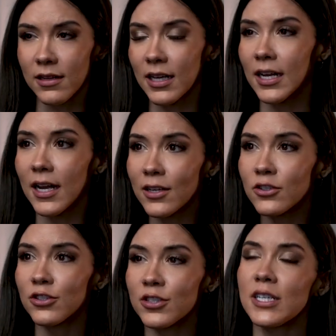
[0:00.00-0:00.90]
Like, I
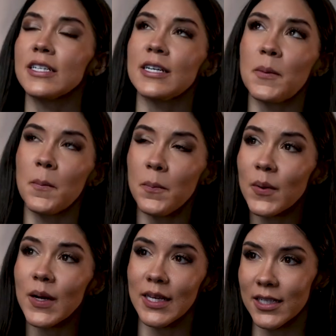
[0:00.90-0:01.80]
understand it,
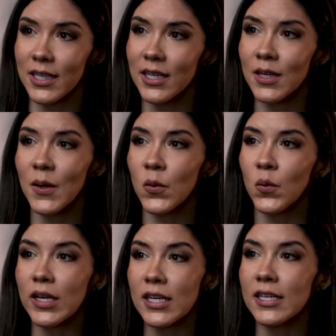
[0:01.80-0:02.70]
but
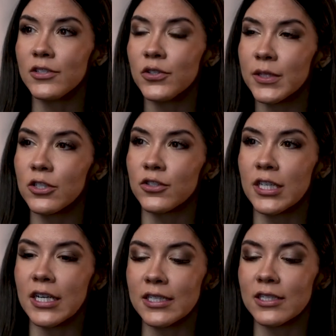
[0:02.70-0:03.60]
we need to
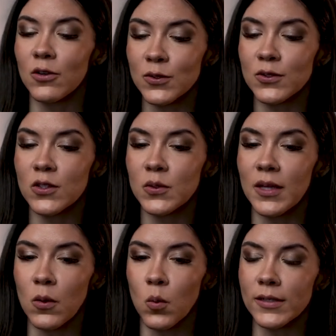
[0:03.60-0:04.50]
understand also
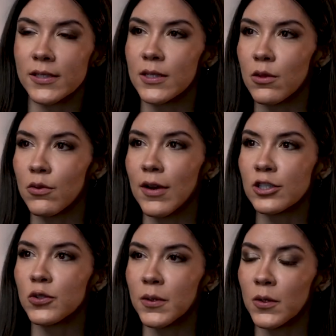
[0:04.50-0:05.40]
like what's the
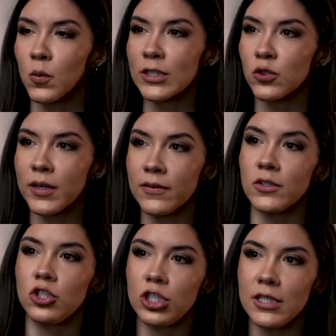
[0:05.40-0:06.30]
threshold in which we've
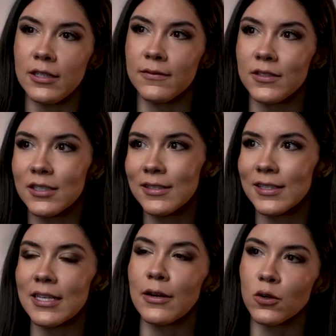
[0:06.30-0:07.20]
achieved
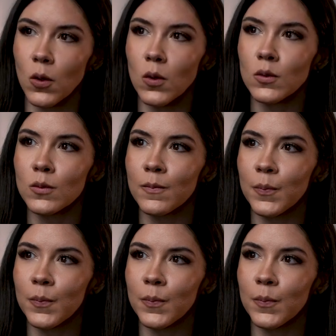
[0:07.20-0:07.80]
said goal.